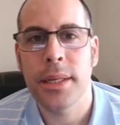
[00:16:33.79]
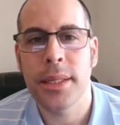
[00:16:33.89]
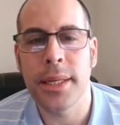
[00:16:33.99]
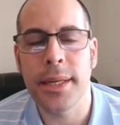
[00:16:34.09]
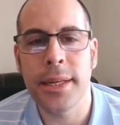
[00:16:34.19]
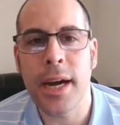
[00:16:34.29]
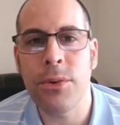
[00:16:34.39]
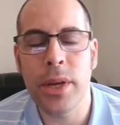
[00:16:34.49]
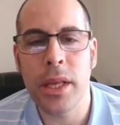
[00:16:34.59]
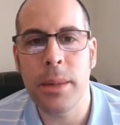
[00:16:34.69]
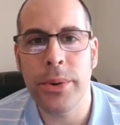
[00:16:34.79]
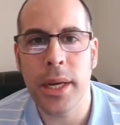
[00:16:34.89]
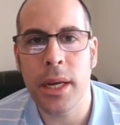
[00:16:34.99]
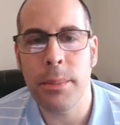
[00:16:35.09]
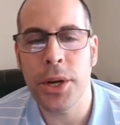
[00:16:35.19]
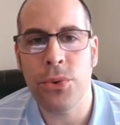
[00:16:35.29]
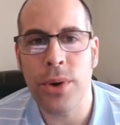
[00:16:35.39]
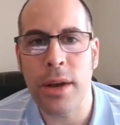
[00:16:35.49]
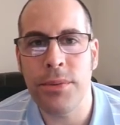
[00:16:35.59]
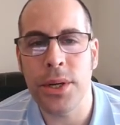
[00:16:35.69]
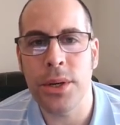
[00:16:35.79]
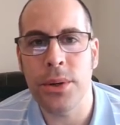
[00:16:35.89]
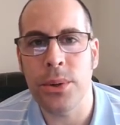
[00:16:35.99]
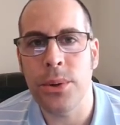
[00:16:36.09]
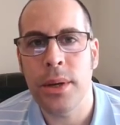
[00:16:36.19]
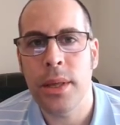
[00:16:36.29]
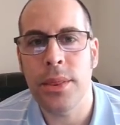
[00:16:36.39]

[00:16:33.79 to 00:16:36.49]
Since they're not really bringing in much revenue,